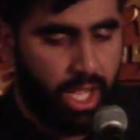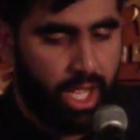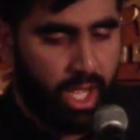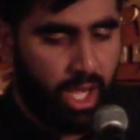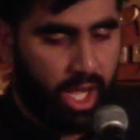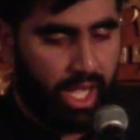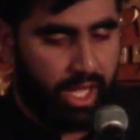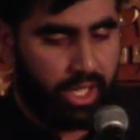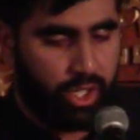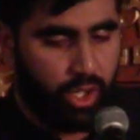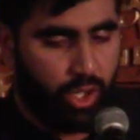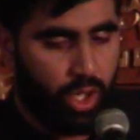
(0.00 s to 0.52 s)

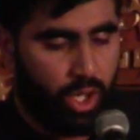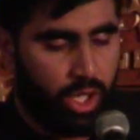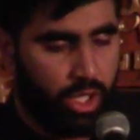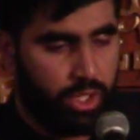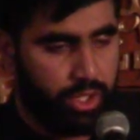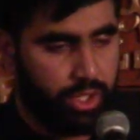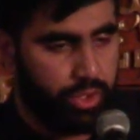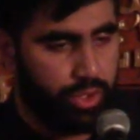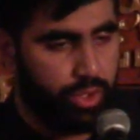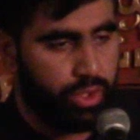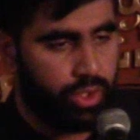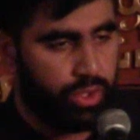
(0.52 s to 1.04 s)
I call
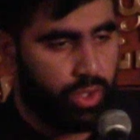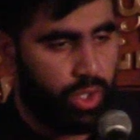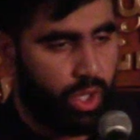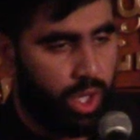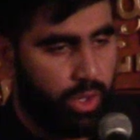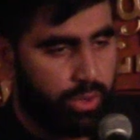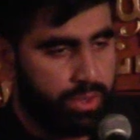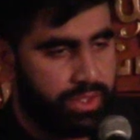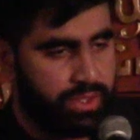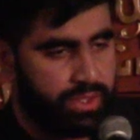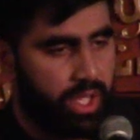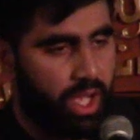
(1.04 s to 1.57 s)
you, oh
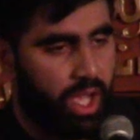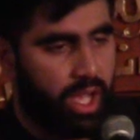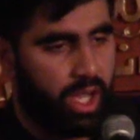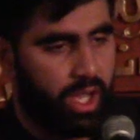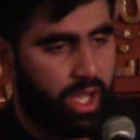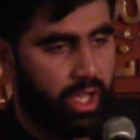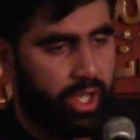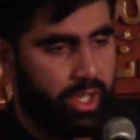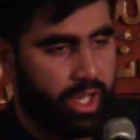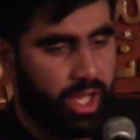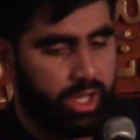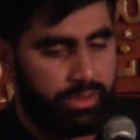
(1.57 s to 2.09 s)

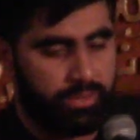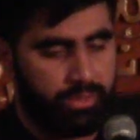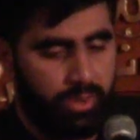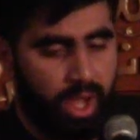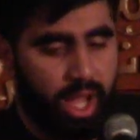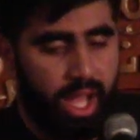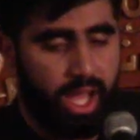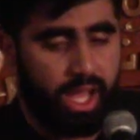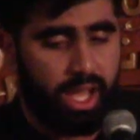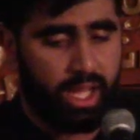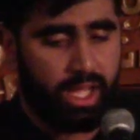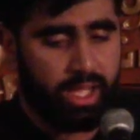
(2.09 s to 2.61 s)
son of
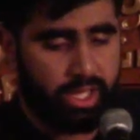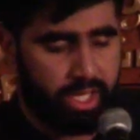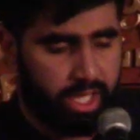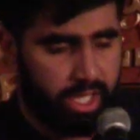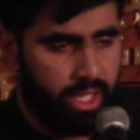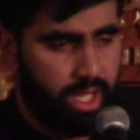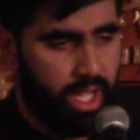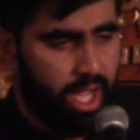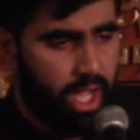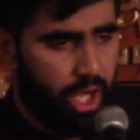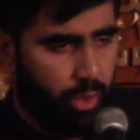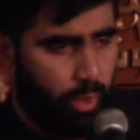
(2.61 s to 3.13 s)
Ali,
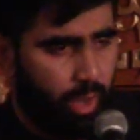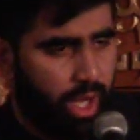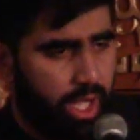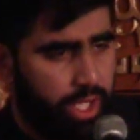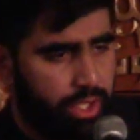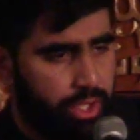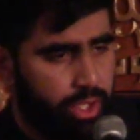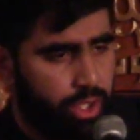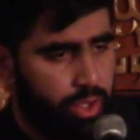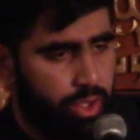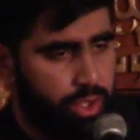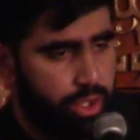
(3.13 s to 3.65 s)
why
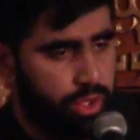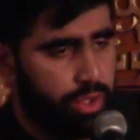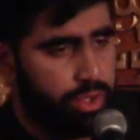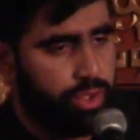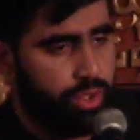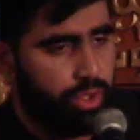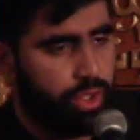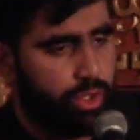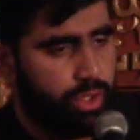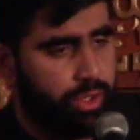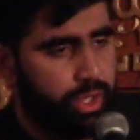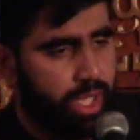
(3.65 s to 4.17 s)
don't
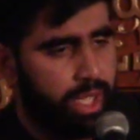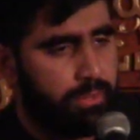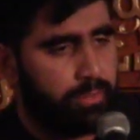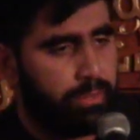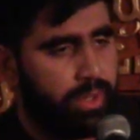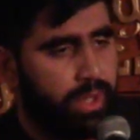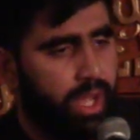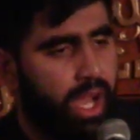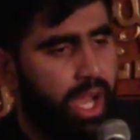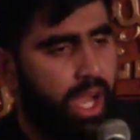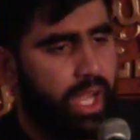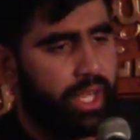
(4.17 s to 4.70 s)
you
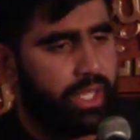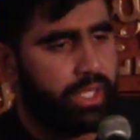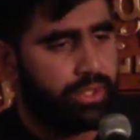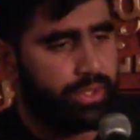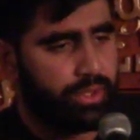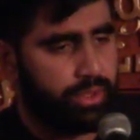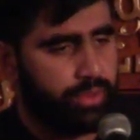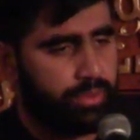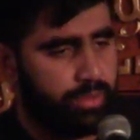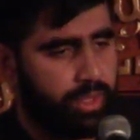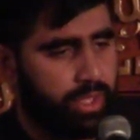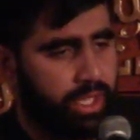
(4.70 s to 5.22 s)
reply
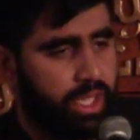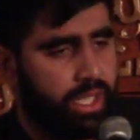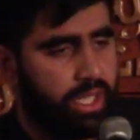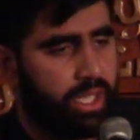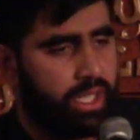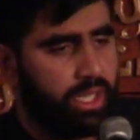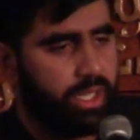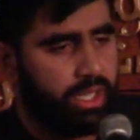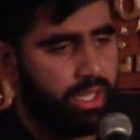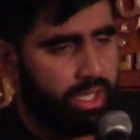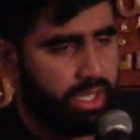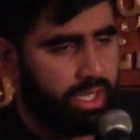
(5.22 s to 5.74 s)
to
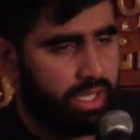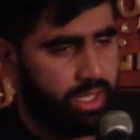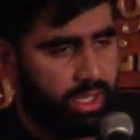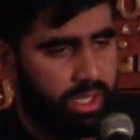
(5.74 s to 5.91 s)
me?